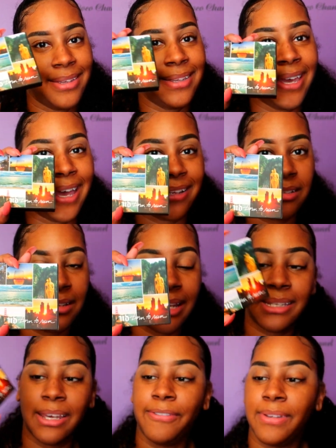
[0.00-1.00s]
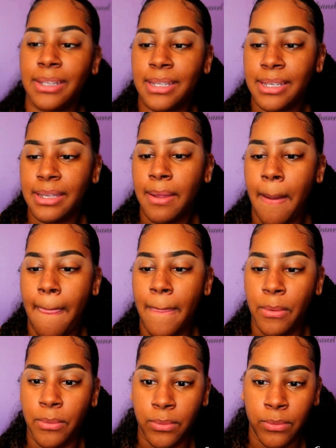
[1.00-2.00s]
Yeah, so they definitely
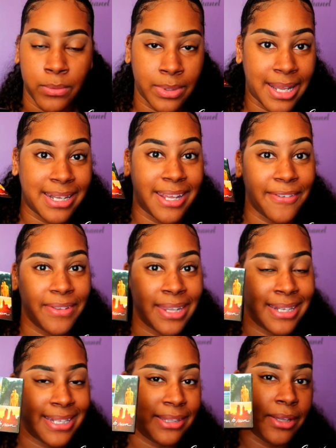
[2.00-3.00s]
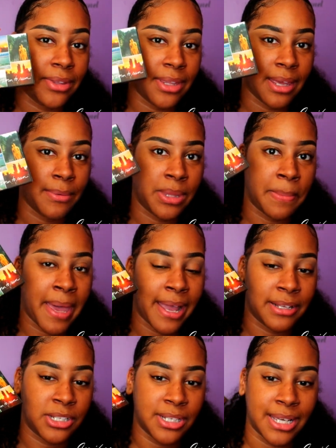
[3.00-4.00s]
did their thing with the
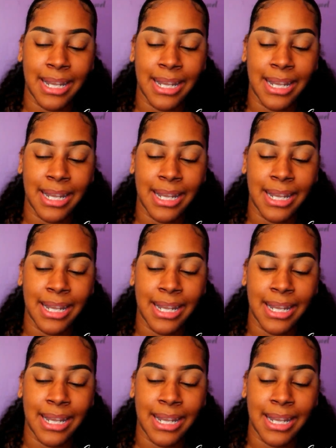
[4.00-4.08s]
packaging,